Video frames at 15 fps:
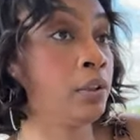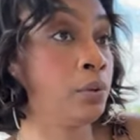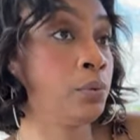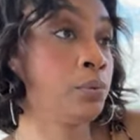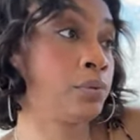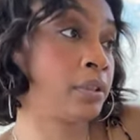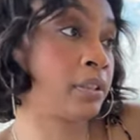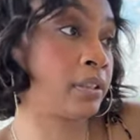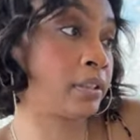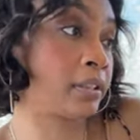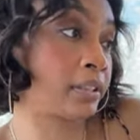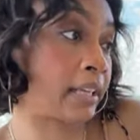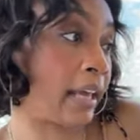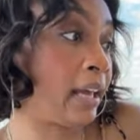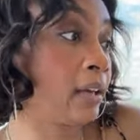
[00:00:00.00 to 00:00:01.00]
You
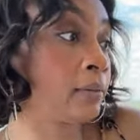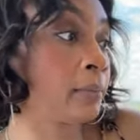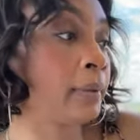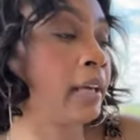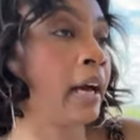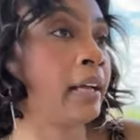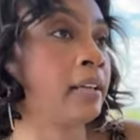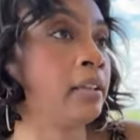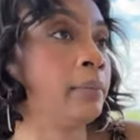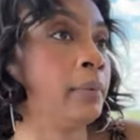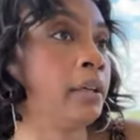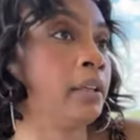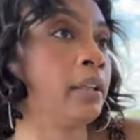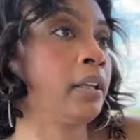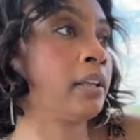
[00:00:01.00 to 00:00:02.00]
scammed me out of the
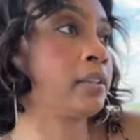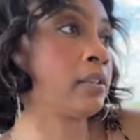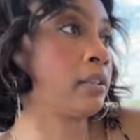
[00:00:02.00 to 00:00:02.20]
money and